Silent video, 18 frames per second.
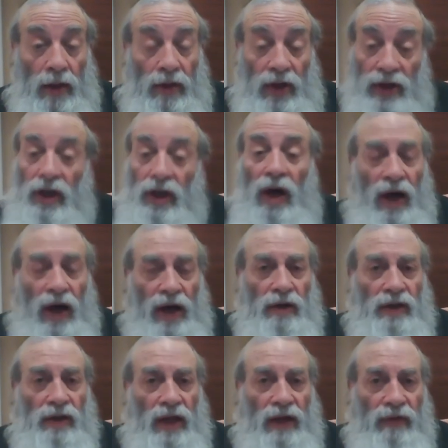There's a
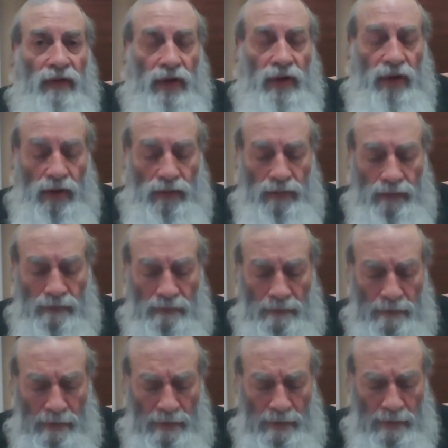higher level, though.
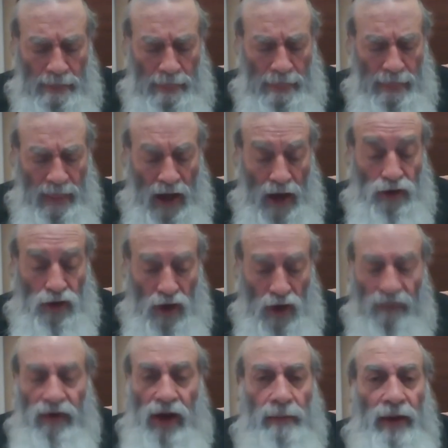
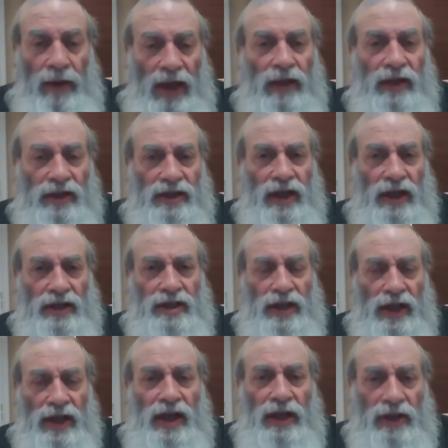David HaMelech says
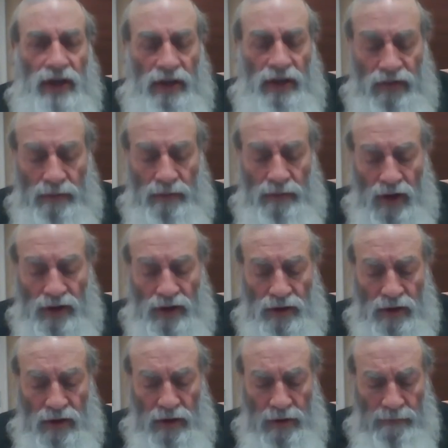it in a different
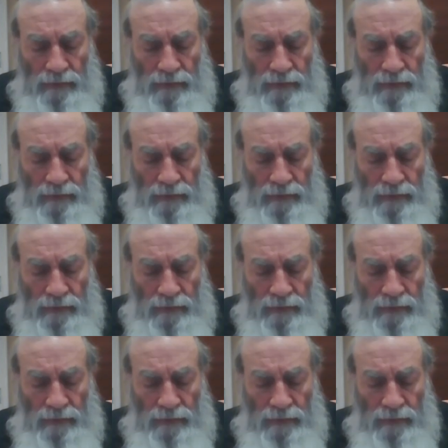pasuk.